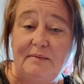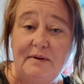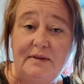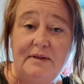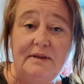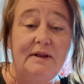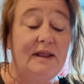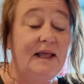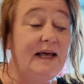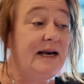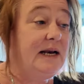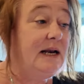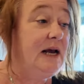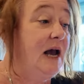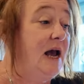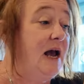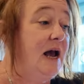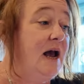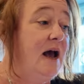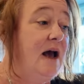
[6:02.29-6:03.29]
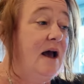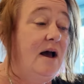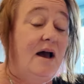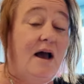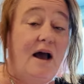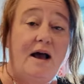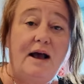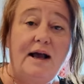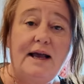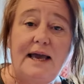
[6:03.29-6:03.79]
And then
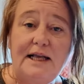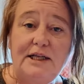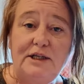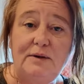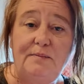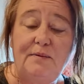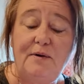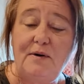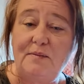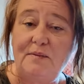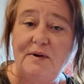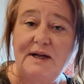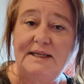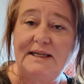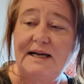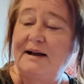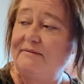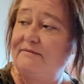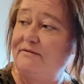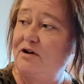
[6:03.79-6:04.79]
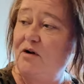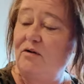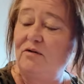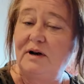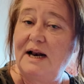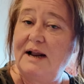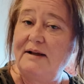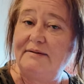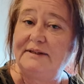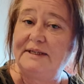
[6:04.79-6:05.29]
I get to a point where I'd have
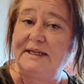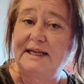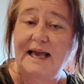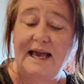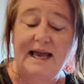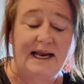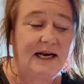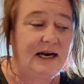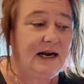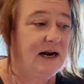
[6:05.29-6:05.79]
none left again.